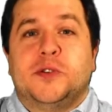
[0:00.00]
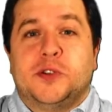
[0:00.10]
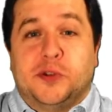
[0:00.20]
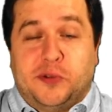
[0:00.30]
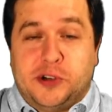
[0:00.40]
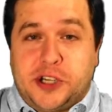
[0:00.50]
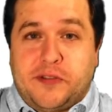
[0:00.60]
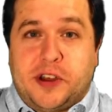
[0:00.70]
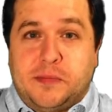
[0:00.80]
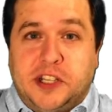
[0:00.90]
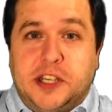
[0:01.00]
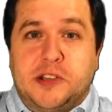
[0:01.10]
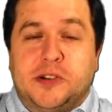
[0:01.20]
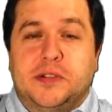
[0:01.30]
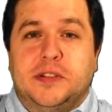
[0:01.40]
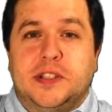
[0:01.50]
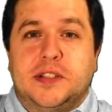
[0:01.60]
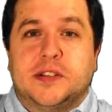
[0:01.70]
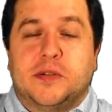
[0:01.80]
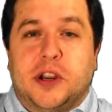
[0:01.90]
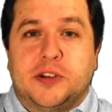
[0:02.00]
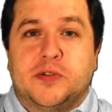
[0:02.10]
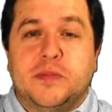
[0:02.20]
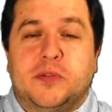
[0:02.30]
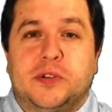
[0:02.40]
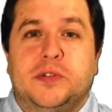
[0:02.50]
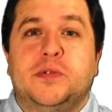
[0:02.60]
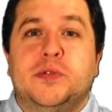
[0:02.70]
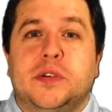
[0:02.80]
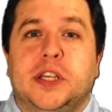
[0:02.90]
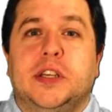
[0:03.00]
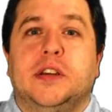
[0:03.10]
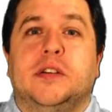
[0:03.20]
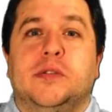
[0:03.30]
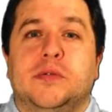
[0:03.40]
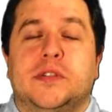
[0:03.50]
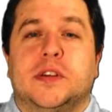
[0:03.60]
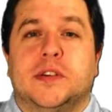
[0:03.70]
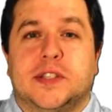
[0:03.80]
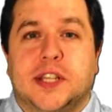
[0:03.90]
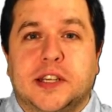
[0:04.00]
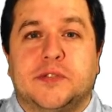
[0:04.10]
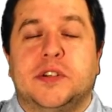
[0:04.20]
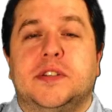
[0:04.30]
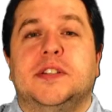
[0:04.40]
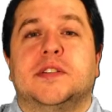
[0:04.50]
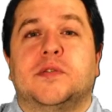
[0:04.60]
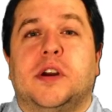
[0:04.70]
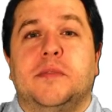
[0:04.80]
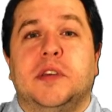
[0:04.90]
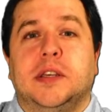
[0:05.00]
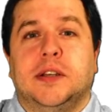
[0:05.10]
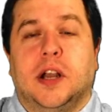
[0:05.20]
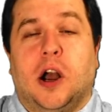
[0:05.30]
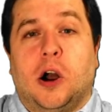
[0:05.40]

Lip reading: So for Java application, this crash report usually includes a stack trace describing